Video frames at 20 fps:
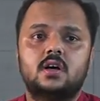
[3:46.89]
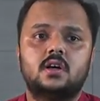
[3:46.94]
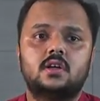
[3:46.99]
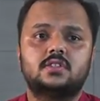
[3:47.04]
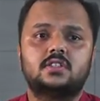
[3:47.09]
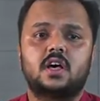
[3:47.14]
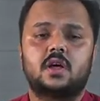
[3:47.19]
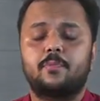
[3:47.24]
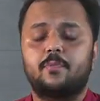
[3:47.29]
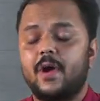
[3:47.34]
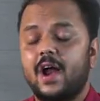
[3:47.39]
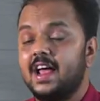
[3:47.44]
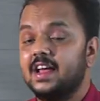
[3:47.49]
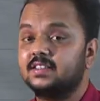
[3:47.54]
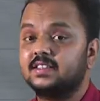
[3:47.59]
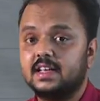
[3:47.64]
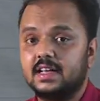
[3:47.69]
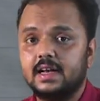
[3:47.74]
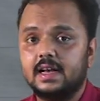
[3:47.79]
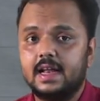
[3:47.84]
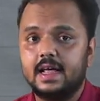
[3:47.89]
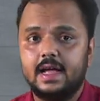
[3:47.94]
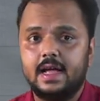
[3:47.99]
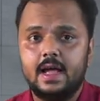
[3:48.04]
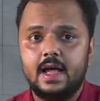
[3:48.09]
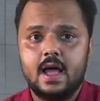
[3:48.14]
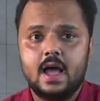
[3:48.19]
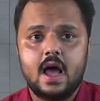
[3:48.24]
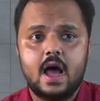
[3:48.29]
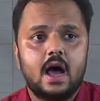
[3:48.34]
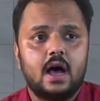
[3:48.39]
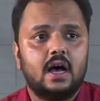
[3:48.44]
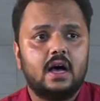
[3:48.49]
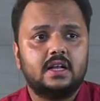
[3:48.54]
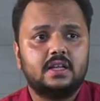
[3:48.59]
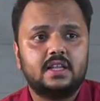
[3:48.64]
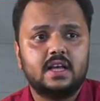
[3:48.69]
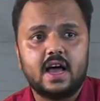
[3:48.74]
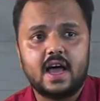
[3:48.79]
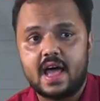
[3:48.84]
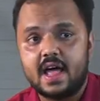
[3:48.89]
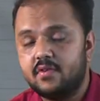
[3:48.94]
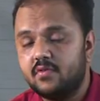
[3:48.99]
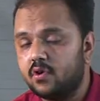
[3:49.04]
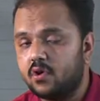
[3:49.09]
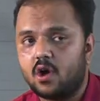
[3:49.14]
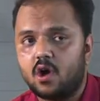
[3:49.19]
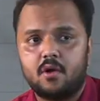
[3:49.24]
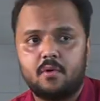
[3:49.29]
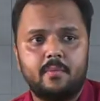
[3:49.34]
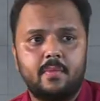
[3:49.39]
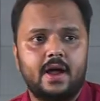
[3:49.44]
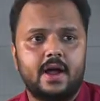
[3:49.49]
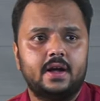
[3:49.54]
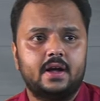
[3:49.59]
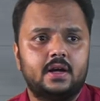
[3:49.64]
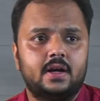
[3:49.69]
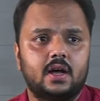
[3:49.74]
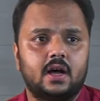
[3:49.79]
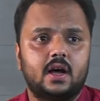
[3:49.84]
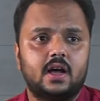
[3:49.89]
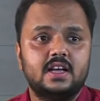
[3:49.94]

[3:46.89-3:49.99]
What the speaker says: Surprisingly, the environment